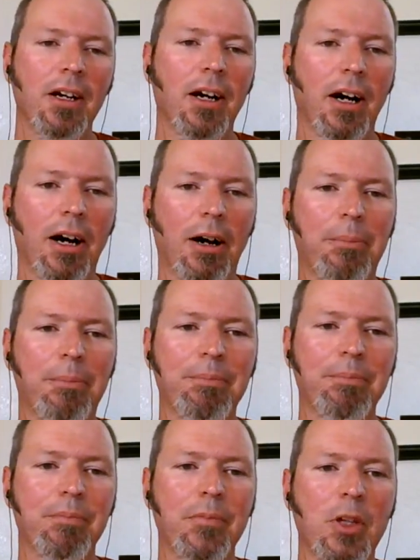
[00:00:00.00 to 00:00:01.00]
um,
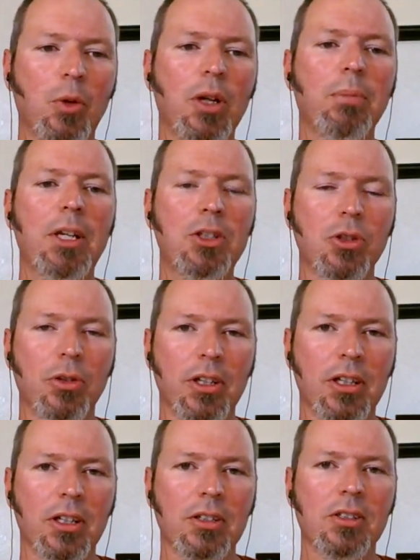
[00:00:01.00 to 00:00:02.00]
you want to make sure
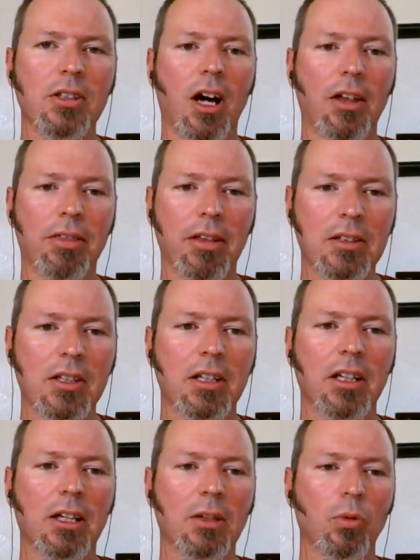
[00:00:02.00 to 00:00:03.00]
that it's
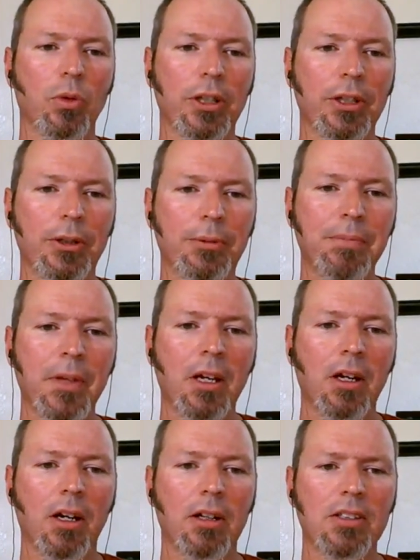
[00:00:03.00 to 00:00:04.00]
authentic and real.
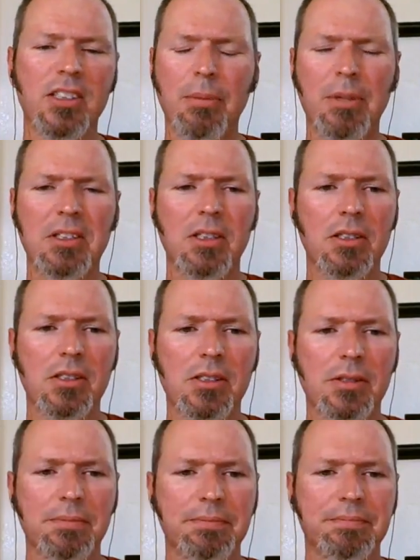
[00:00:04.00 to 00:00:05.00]
Does that make sense?